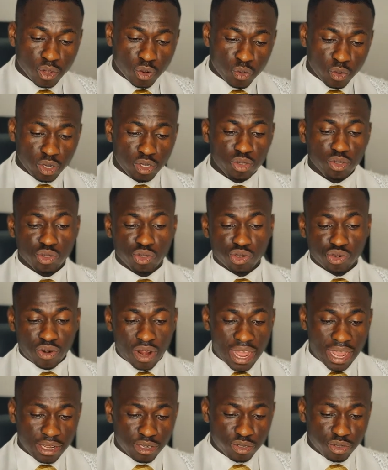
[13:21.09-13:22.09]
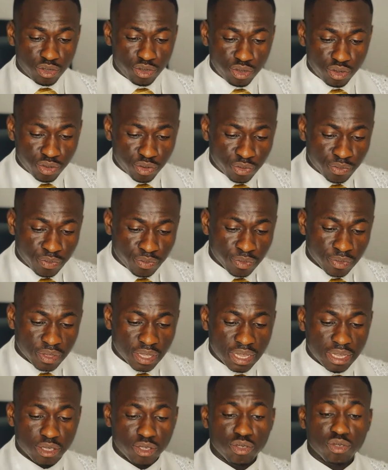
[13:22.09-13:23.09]
what you try to do
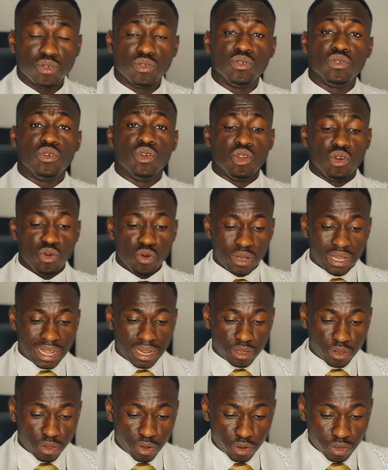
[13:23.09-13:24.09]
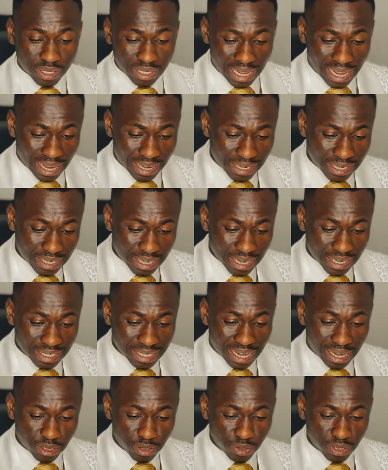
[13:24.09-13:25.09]
is to look at those ideas
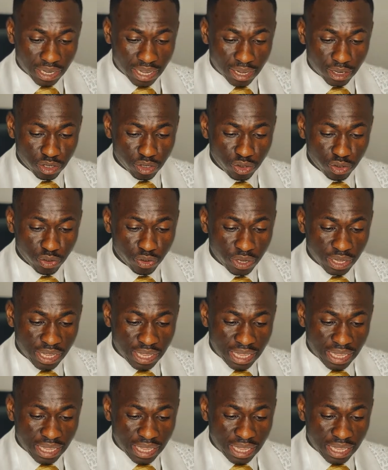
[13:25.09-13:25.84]
that you can do